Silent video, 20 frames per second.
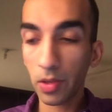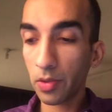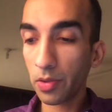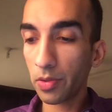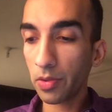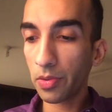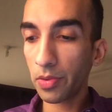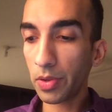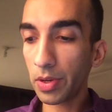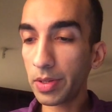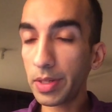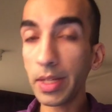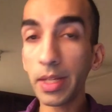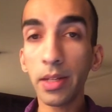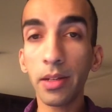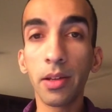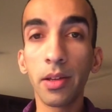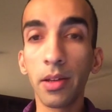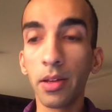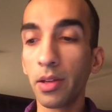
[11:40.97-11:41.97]

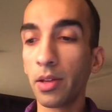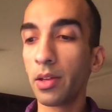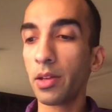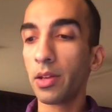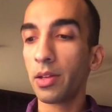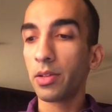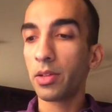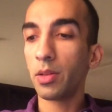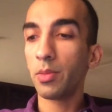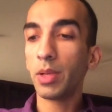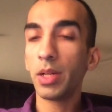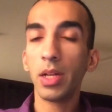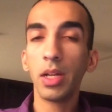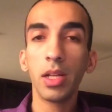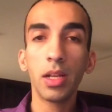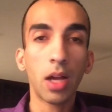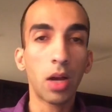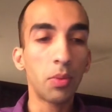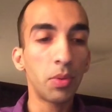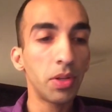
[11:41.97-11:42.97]
13.
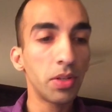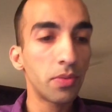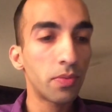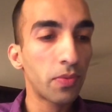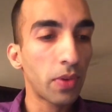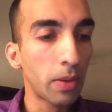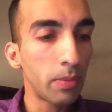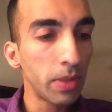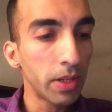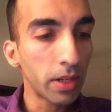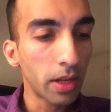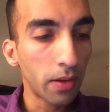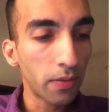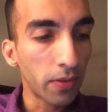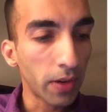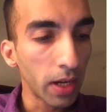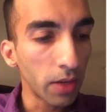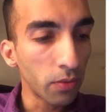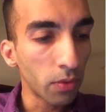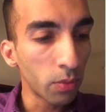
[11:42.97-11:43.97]
Similarly, how many families have
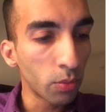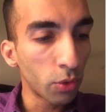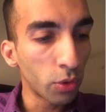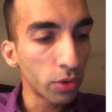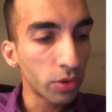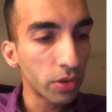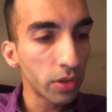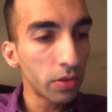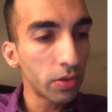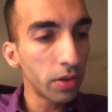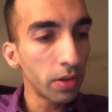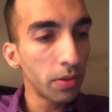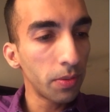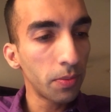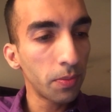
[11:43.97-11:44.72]
5 or more children?